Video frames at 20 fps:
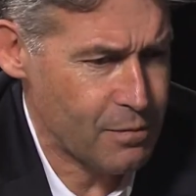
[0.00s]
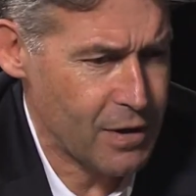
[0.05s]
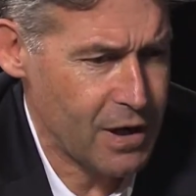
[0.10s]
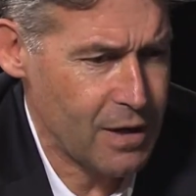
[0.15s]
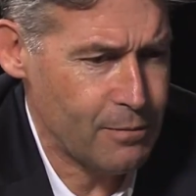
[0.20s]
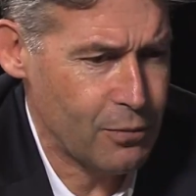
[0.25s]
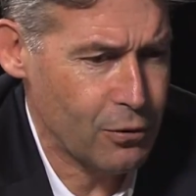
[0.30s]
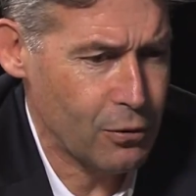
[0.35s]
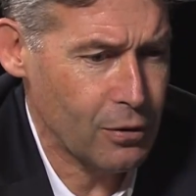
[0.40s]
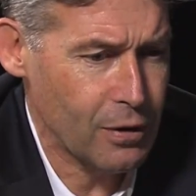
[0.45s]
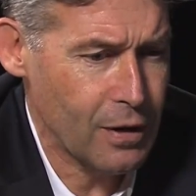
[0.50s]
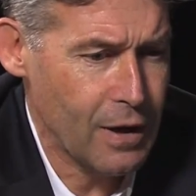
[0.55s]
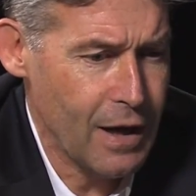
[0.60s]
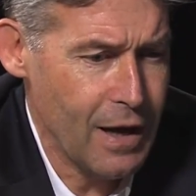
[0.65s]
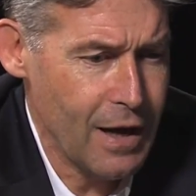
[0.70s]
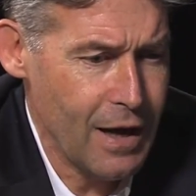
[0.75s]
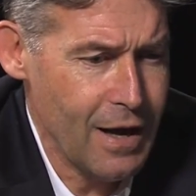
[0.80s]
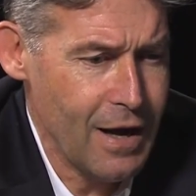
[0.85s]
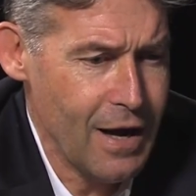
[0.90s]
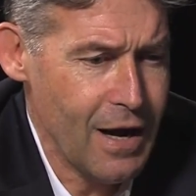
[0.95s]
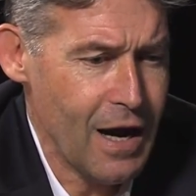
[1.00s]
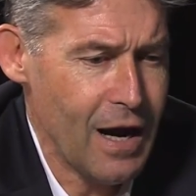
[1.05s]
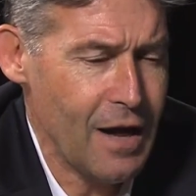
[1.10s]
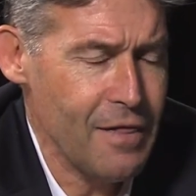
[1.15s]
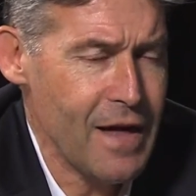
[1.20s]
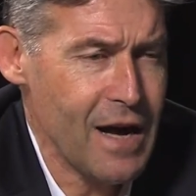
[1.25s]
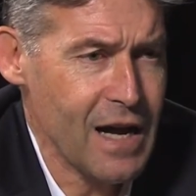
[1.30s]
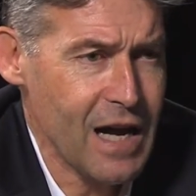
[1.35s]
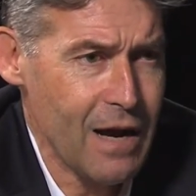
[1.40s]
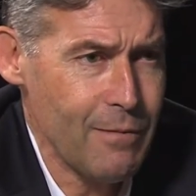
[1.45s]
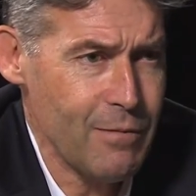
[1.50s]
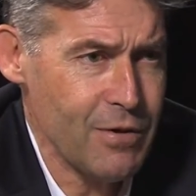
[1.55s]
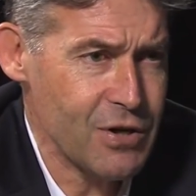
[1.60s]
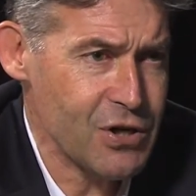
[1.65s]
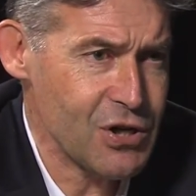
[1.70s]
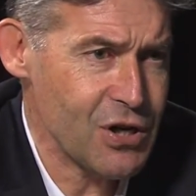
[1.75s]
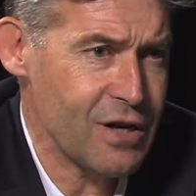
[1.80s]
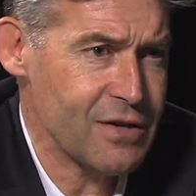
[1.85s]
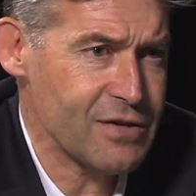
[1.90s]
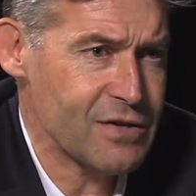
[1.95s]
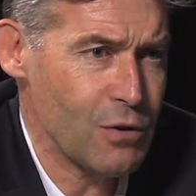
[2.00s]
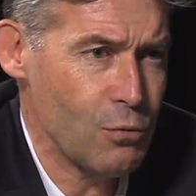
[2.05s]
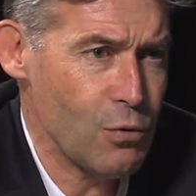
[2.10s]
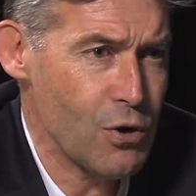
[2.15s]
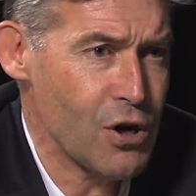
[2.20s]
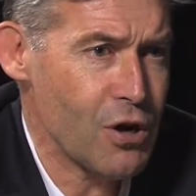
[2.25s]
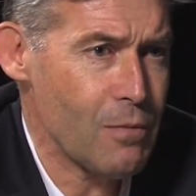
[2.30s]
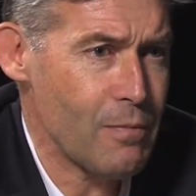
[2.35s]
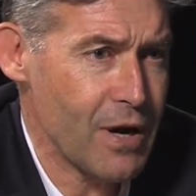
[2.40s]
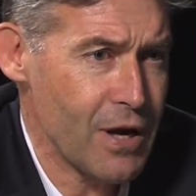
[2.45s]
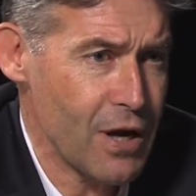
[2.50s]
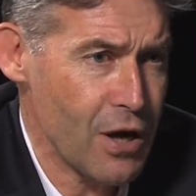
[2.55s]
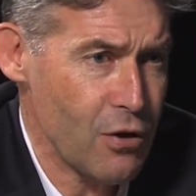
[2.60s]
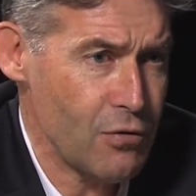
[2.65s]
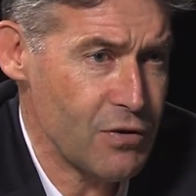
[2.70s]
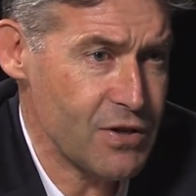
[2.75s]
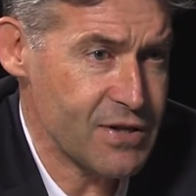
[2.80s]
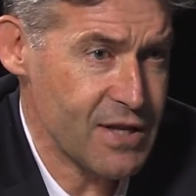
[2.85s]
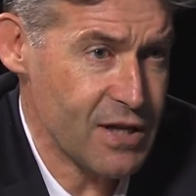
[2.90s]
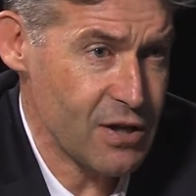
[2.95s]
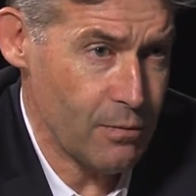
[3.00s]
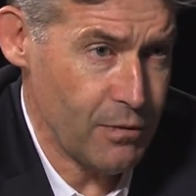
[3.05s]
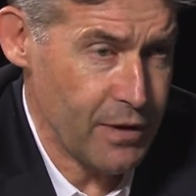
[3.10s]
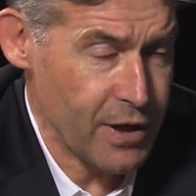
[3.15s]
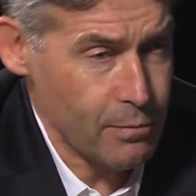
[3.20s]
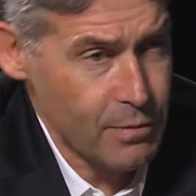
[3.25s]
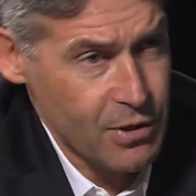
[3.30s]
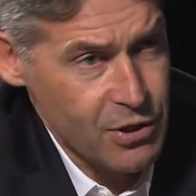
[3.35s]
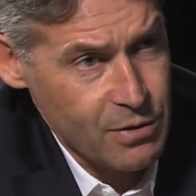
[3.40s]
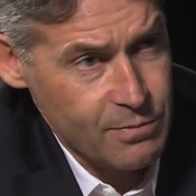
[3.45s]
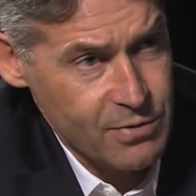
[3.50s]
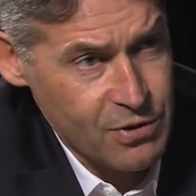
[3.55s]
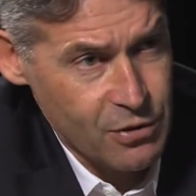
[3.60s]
people. And that gave me the chance to work on my own and set up Nick Bishop